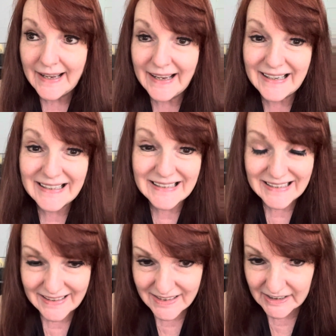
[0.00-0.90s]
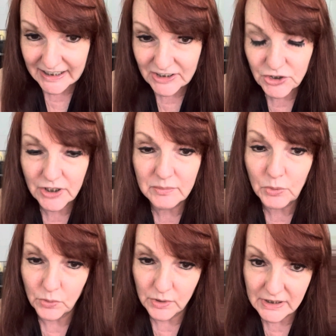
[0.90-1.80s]
uh, sex addiction,
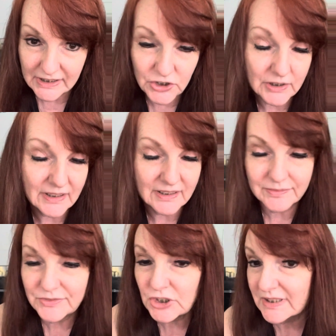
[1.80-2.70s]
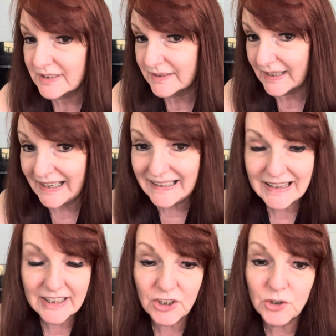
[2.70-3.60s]
porn addiction, that just
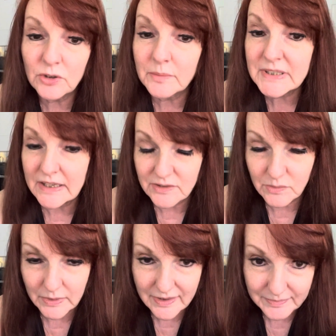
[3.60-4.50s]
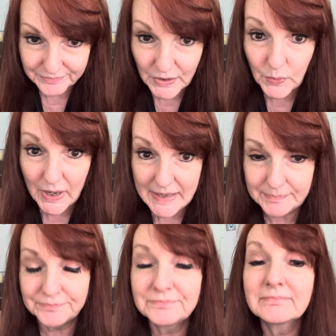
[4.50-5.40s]
anything that you're obsessed with, okay?
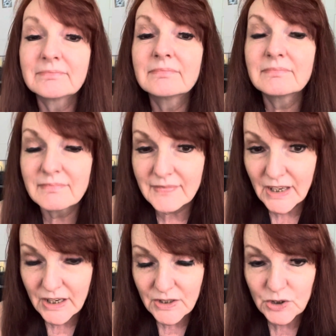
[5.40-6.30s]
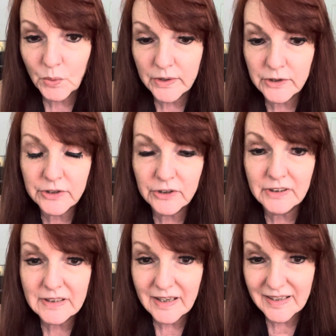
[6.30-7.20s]
So whether
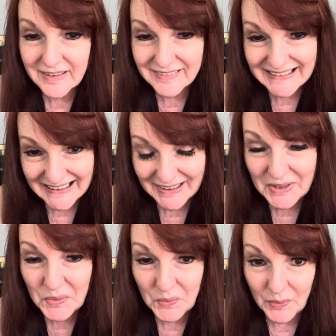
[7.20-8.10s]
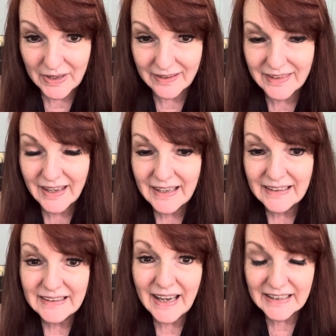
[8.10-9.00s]
they're dealing with
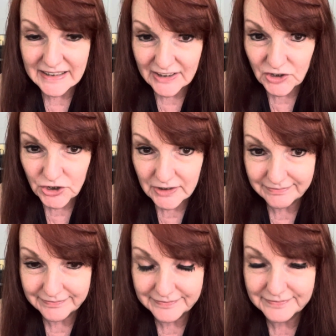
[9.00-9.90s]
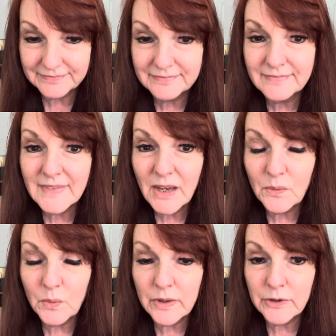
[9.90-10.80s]
an addiction,
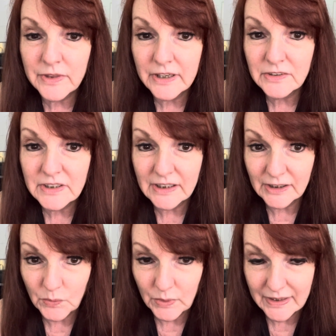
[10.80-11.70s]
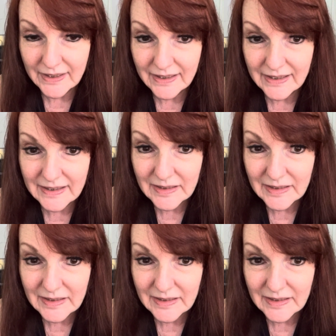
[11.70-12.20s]
whether they're dealing with